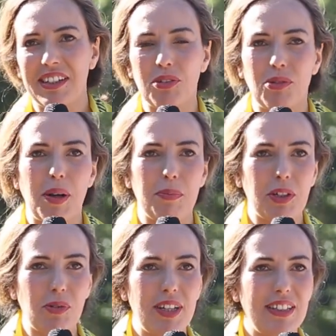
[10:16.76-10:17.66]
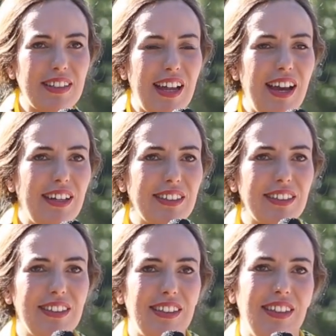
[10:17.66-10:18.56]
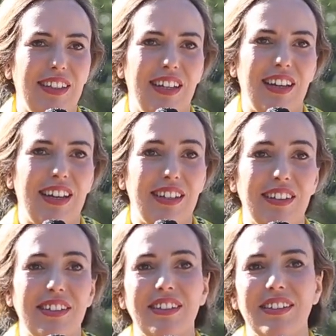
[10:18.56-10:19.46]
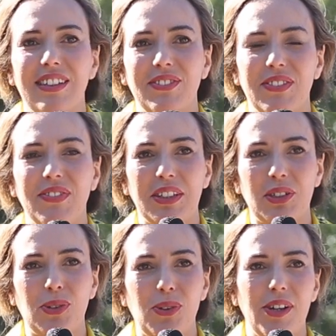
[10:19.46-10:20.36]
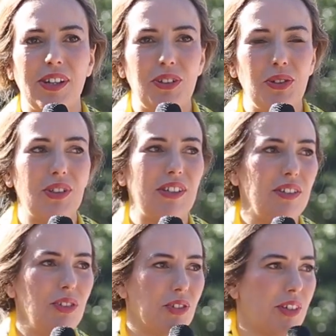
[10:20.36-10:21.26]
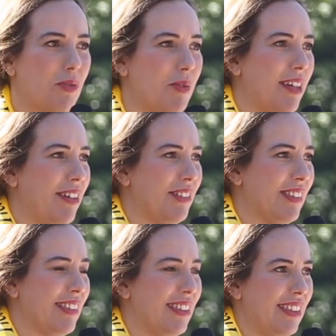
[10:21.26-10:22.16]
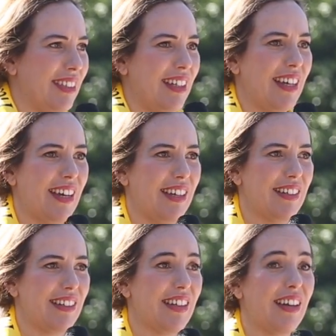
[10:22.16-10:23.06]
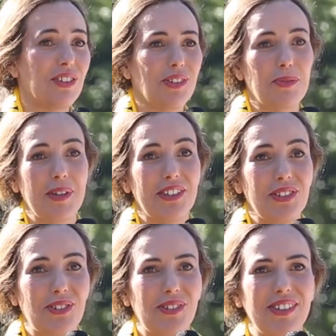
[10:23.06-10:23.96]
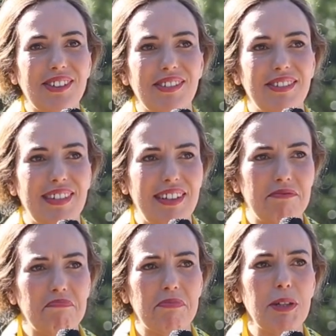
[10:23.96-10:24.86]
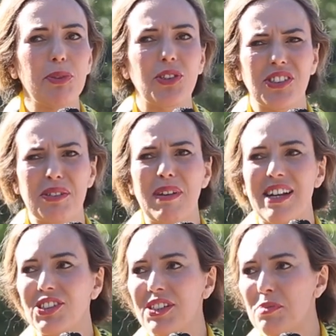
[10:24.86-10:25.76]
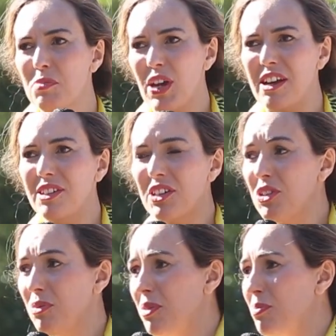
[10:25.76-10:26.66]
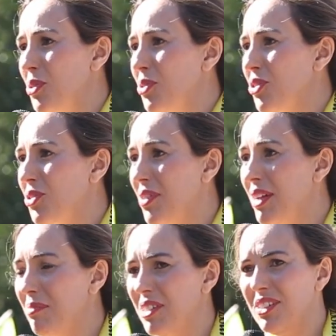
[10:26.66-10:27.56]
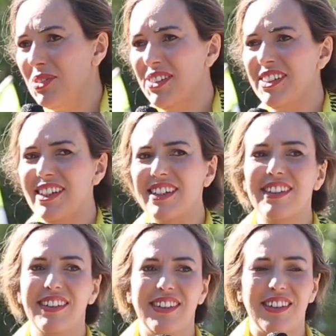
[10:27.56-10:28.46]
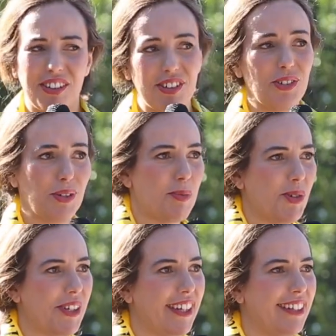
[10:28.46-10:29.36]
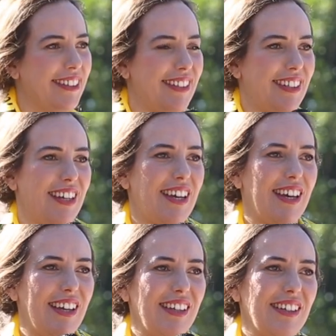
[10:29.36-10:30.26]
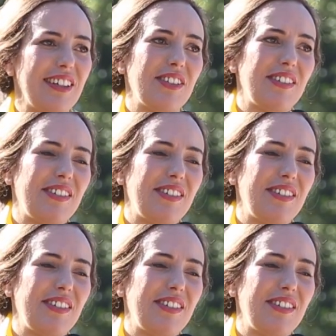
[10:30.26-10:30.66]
grew up in Queensland, and he's lived in Victoria and New South Wales, and he has so many stories. And people just imagine him behind a computer screen, but he's really a country boy, and he